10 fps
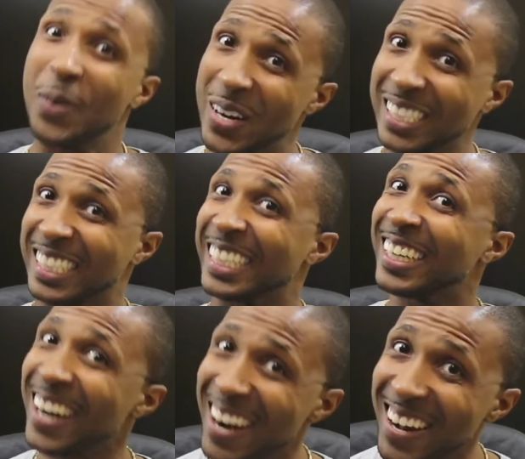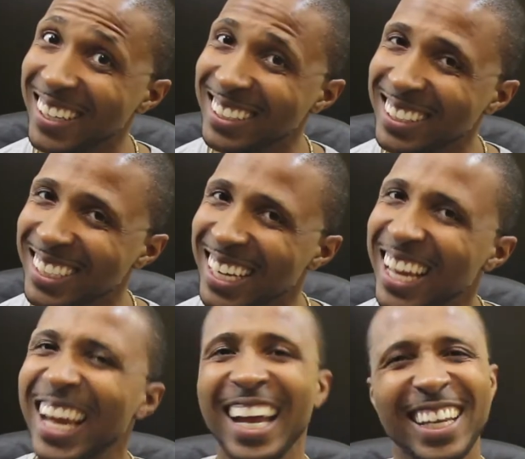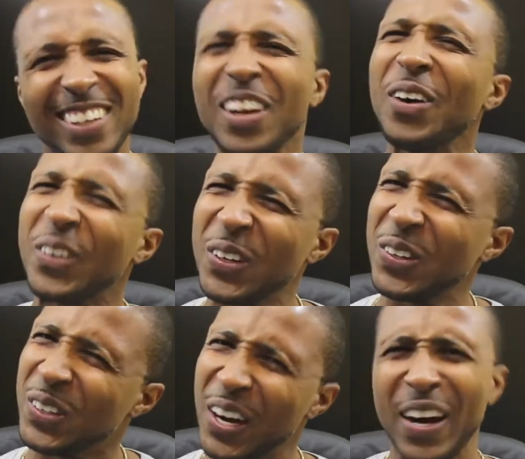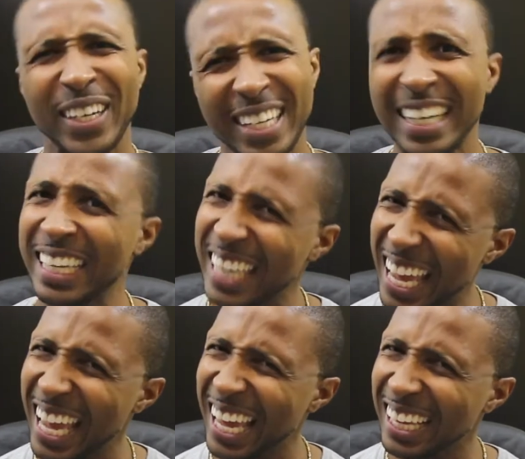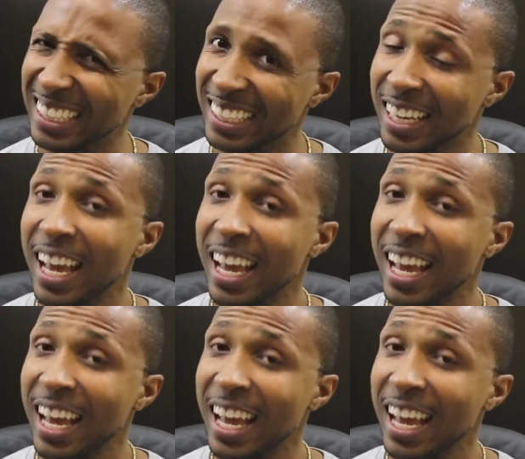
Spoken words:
Boys and girls, you know KoolKard love the kids.